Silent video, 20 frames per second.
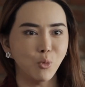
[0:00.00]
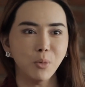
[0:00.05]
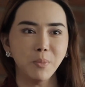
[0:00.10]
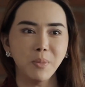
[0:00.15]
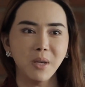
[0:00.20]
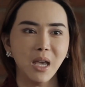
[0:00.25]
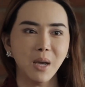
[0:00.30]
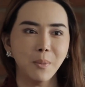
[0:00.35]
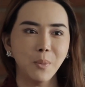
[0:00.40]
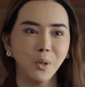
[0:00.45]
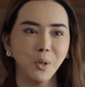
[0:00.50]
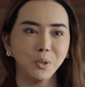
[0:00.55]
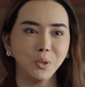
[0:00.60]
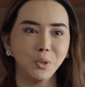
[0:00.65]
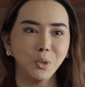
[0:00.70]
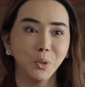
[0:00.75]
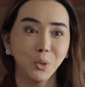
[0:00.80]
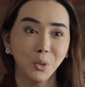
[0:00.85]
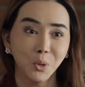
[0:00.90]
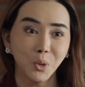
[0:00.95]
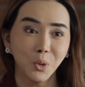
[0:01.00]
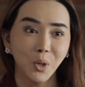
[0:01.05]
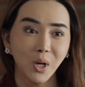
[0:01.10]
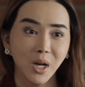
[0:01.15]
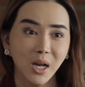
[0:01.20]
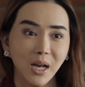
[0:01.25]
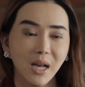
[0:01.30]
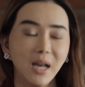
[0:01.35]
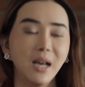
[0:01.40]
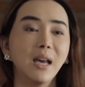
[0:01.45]
for Transsexual
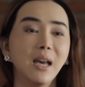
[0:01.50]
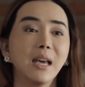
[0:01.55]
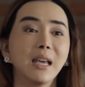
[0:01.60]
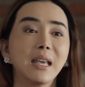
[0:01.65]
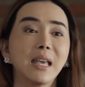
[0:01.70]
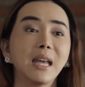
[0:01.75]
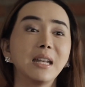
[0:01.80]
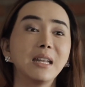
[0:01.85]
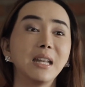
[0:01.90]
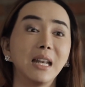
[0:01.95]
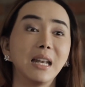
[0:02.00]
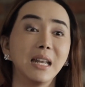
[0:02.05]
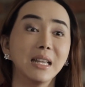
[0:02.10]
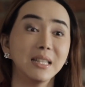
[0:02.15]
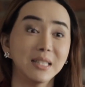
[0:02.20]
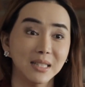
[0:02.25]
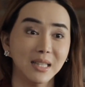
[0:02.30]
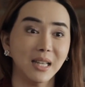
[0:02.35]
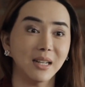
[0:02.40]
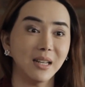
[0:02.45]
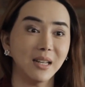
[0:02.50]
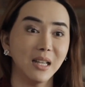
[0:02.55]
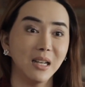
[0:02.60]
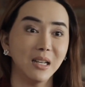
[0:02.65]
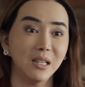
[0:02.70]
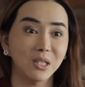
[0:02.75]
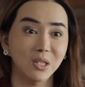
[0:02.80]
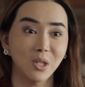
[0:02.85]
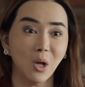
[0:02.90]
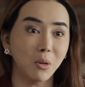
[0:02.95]
Foundation in Thailand.